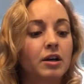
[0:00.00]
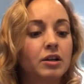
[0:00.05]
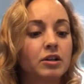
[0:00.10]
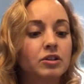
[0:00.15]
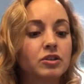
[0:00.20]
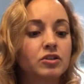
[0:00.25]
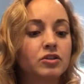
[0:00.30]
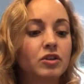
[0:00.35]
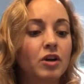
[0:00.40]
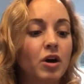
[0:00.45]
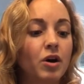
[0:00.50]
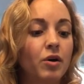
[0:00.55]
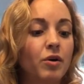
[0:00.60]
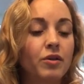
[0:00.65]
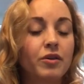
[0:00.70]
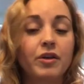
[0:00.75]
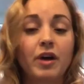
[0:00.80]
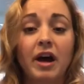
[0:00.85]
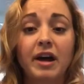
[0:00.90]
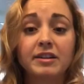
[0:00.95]

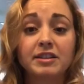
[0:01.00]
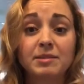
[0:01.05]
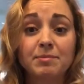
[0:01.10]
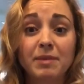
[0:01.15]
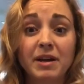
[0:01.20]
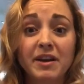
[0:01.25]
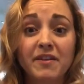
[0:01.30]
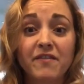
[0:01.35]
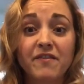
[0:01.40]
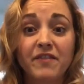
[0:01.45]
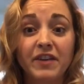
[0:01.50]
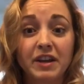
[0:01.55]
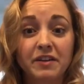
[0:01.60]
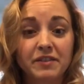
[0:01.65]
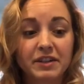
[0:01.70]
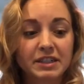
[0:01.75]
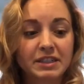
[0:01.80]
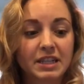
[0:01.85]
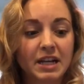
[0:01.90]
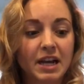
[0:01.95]
So that's my
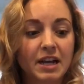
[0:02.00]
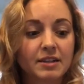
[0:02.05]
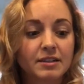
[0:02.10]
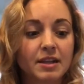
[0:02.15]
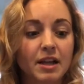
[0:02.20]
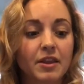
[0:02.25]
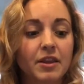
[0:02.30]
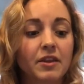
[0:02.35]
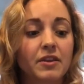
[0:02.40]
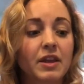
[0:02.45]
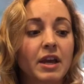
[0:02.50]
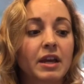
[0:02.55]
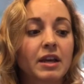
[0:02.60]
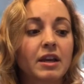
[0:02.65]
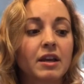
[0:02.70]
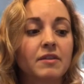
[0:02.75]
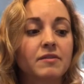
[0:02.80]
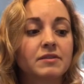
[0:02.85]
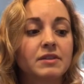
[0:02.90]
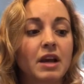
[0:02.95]
favorite test. I think that
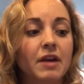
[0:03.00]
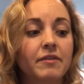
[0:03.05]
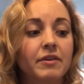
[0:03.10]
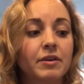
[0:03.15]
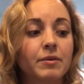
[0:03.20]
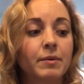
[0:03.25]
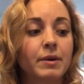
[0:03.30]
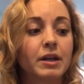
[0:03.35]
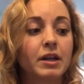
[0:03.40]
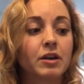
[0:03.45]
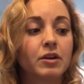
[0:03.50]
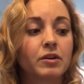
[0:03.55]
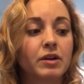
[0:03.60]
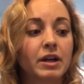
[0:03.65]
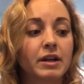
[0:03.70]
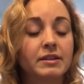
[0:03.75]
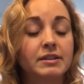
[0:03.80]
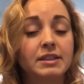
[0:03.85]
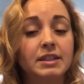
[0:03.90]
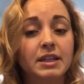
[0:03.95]
gives everyone a good
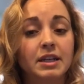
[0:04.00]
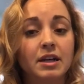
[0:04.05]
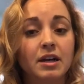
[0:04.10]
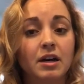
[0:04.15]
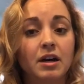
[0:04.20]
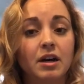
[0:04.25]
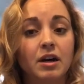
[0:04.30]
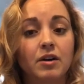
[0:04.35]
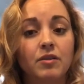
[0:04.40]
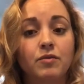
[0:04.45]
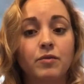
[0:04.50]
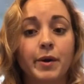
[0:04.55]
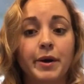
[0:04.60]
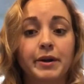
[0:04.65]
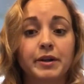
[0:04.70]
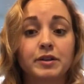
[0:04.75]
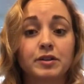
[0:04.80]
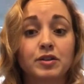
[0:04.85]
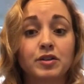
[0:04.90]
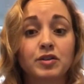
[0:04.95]
idea of where
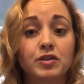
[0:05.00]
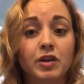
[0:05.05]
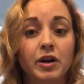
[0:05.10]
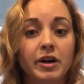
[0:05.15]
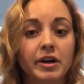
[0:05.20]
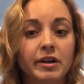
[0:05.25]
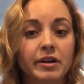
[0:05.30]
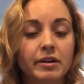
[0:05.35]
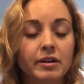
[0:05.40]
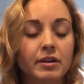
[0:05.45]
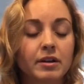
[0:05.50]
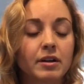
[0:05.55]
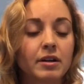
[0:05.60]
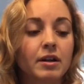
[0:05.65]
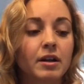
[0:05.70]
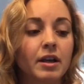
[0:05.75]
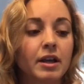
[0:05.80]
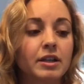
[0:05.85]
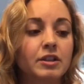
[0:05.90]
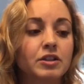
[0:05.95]
to start
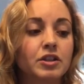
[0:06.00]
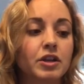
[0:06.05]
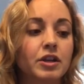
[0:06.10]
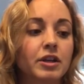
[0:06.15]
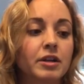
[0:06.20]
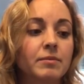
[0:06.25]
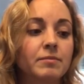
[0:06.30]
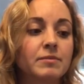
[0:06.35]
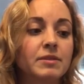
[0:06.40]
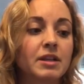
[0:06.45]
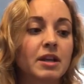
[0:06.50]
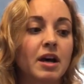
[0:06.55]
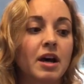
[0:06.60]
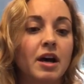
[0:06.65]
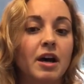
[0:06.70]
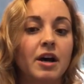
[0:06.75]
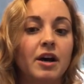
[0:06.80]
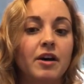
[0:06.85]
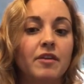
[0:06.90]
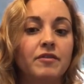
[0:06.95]
in terms
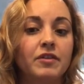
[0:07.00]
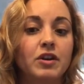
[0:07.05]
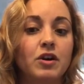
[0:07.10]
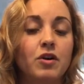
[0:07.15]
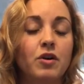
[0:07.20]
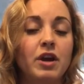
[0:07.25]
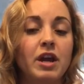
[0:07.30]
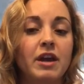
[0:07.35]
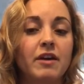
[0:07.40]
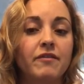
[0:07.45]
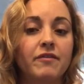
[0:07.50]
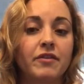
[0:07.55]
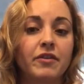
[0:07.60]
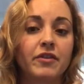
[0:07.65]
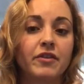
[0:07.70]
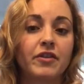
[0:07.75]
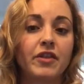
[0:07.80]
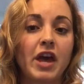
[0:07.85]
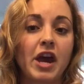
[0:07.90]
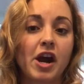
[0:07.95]
of, if
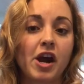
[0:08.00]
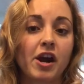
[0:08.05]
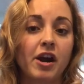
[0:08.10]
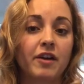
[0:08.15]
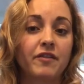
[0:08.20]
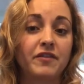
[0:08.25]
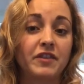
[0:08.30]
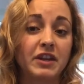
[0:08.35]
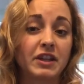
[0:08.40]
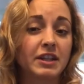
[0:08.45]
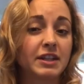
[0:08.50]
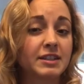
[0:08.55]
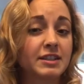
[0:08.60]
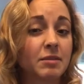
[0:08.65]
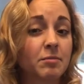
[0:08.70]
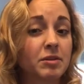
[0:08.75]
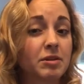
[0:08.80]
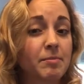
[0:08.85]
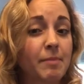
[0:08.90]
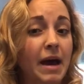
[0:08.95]
they are feeling
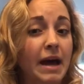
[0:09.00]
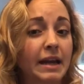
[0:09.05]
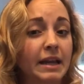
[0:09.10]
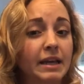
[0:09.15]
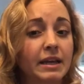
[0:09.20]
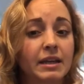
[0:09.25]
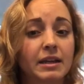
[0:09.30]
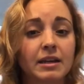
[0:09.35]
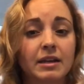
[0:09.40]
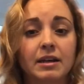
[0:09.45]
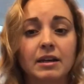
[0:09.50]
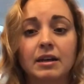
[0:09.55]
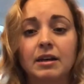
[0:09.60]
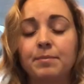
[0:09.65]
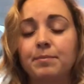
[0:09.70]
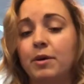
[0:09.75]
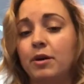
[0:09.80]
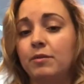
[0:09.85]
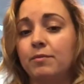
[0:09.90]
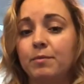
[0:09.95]
symptomatic,
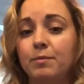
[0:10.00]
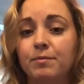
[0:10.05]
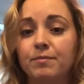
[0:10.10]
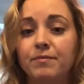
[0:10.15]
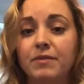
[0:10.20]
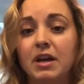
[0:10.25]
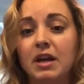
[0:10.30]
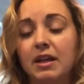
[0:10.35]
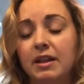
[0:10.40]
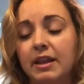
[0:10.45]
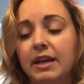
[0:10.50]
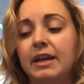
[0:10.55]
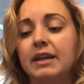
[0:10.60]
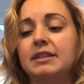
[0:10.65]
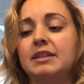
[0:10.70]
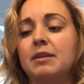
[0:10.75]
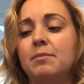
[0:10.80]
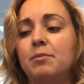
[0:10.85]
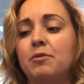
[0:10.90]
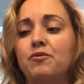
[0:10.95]
like I
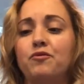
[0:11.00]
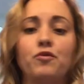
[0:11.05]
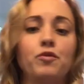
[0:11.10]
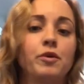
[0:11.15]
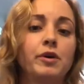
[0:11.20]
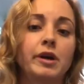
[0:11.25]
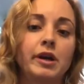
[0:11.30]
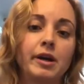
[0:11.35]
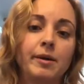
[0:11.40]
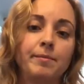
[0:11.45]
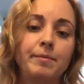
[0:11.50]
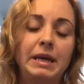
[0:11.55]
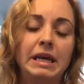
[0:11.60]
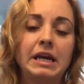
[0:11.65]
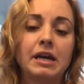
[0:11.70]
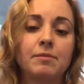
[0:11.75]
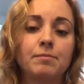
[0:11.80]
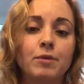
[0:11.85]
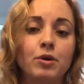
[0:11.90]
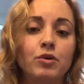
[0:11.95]
said before, being
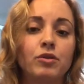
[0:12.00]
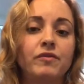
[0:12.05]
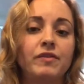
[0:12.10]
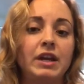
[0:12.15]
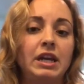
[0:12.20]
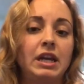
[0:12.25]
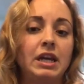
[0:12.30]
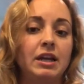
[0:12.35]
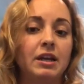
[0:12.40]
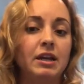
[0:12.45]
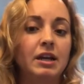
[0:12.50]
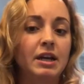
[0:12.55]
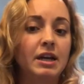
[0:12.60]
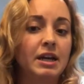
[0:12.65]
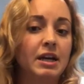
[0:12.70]
unmotivated,